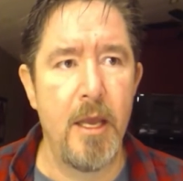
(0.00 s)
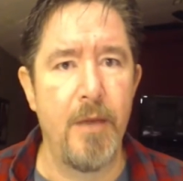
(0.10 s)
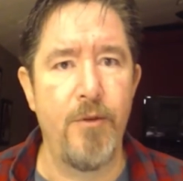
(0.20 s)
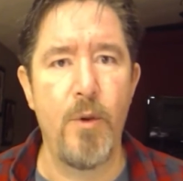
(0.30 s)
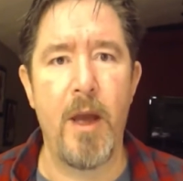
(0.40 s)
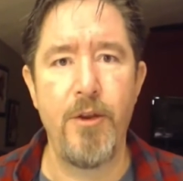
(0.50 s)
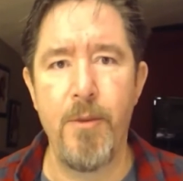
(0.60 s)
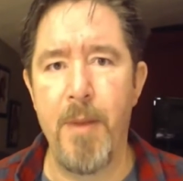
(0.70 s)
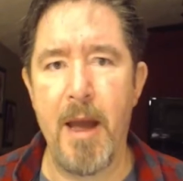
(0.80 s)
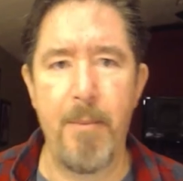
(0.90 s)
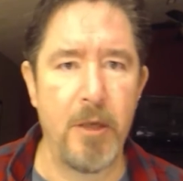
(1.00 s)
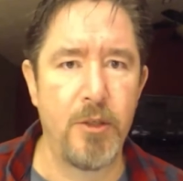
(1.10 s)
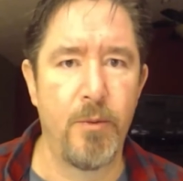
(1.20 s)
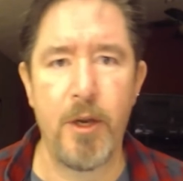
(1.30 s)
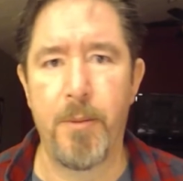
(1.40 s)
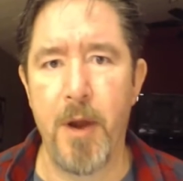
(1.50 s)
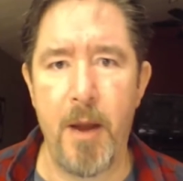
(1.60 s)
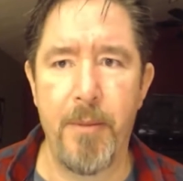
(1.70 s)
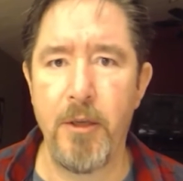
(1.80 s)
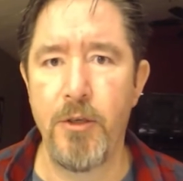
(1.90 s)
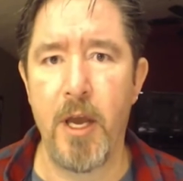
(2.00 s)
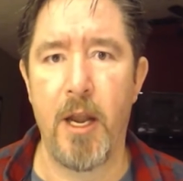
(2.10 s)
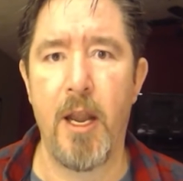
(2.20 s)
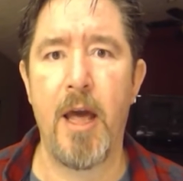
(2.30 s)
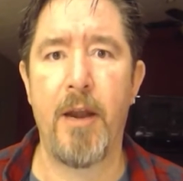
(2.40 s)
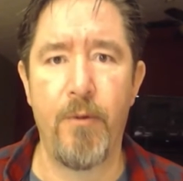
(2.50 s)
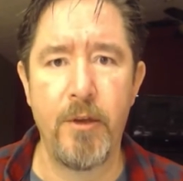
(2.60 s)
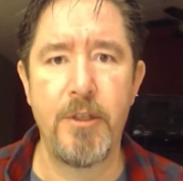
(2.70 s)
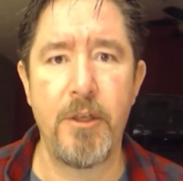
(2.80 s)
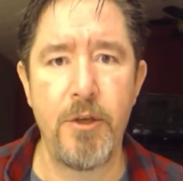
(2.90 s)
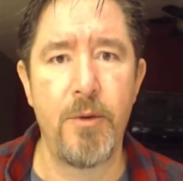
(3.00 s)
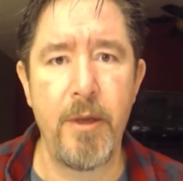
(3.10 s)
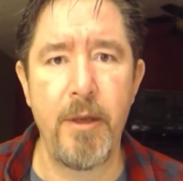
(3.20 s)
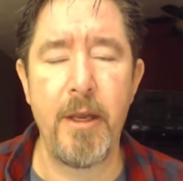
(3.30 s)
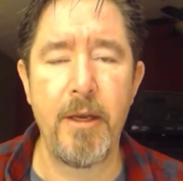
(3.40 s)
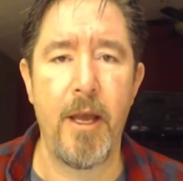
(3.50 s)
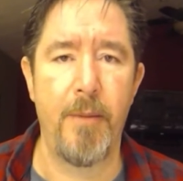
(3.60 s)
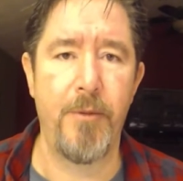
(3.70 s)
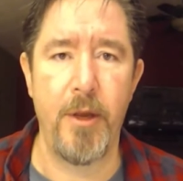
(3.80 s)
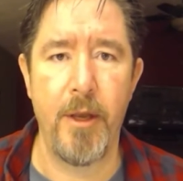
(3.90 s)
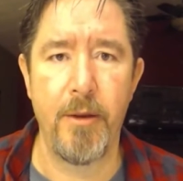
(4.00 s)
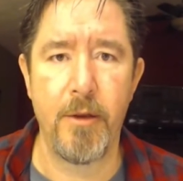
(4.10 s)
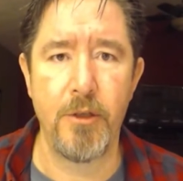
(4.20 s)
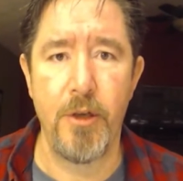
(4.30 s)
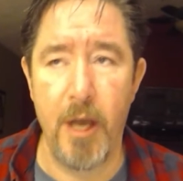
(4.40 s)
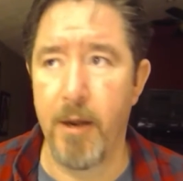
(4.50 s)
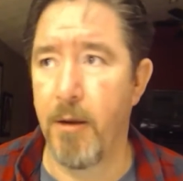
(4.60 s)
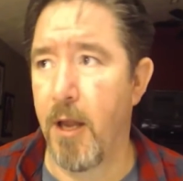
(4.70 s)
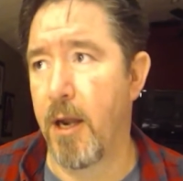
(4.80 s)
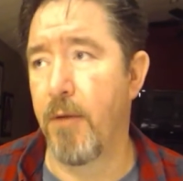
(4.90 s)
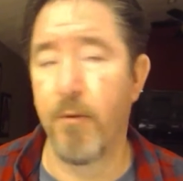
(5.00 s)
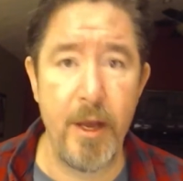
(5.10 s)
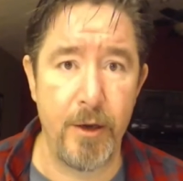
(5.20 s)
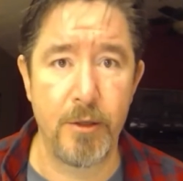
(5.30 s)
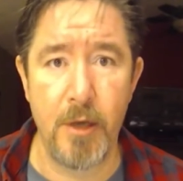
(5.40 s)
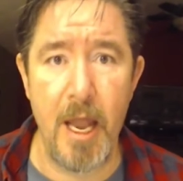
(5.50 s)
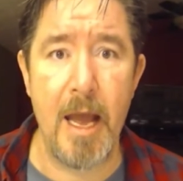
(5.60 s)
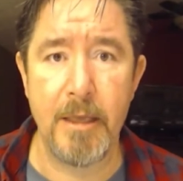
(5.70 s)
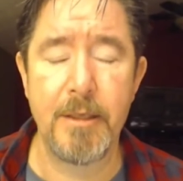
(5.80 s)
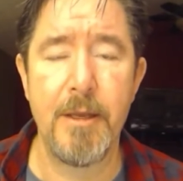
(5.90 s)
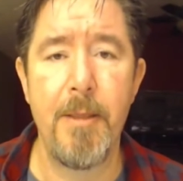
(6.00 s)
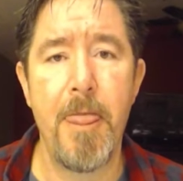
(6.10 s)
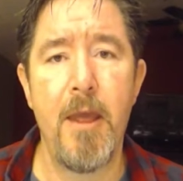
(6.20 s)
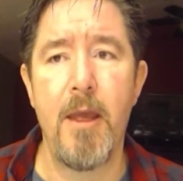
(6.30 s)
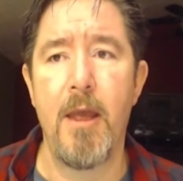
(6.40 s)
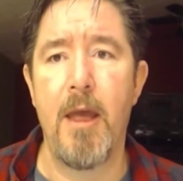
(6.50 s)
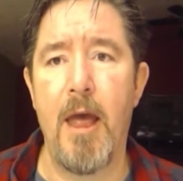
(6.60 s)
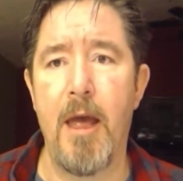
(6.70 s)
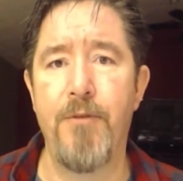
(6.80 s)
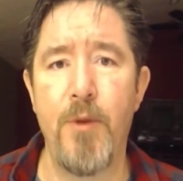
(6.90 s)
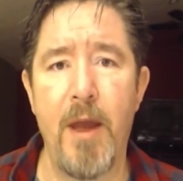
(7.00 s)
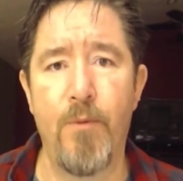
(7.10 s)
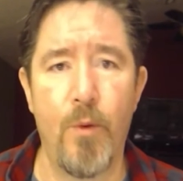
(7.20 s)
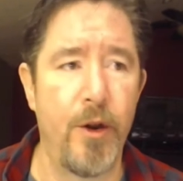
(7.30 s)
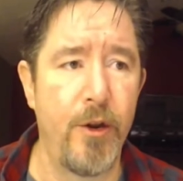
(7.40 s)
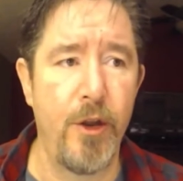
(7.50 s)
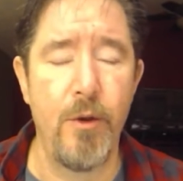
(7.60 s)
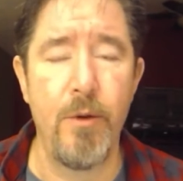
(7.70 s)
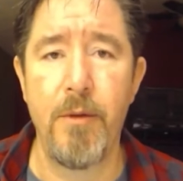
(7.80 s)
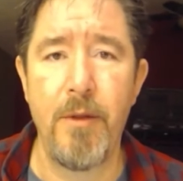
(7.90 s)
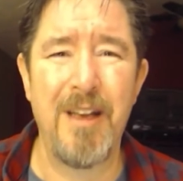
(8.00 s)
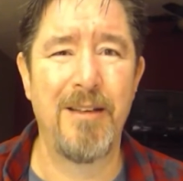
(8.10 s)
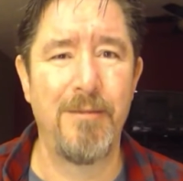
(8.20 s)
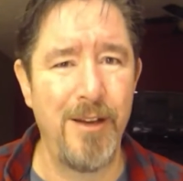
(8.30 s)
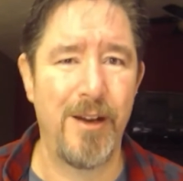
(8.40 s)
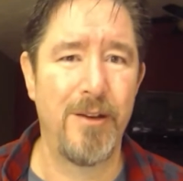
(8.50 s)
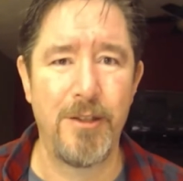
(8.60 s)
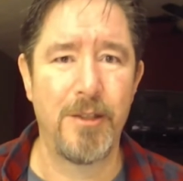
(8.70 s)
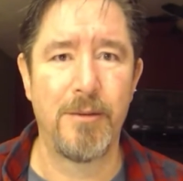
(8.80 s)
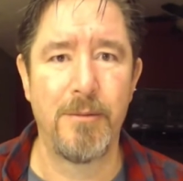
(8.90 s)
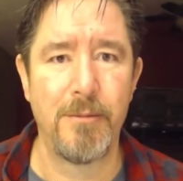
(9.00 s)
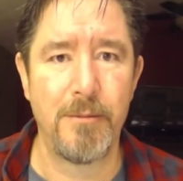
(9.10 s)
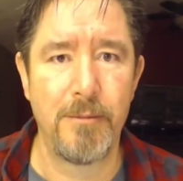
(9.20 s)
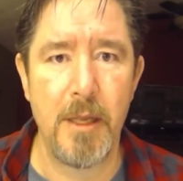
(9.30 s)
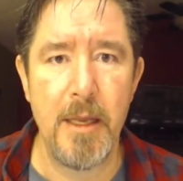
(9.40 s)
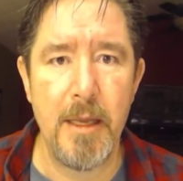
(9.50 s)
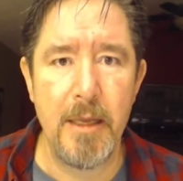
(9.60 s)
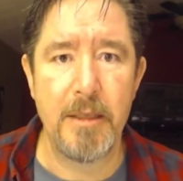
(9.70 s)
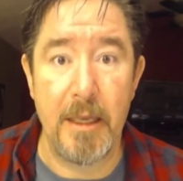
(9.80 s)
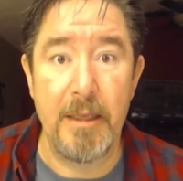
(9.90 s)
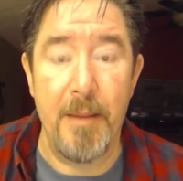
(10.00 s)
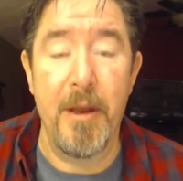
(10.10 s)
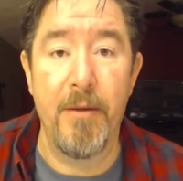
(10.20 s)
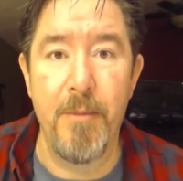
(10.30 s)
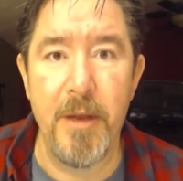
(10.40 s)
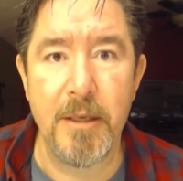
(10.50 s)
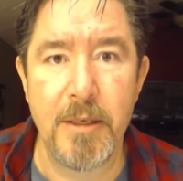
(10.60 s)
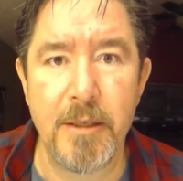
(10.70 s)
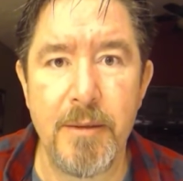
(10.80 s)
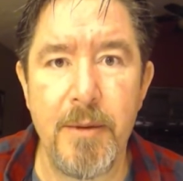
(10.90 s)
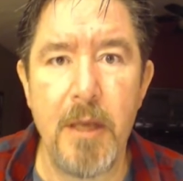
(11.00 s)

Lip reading: If you go out and you buy a bunch of rental properties, you got a lot of residual income to you because you got a lot of renters, clients. If you have one or two, then it's not that big of a business.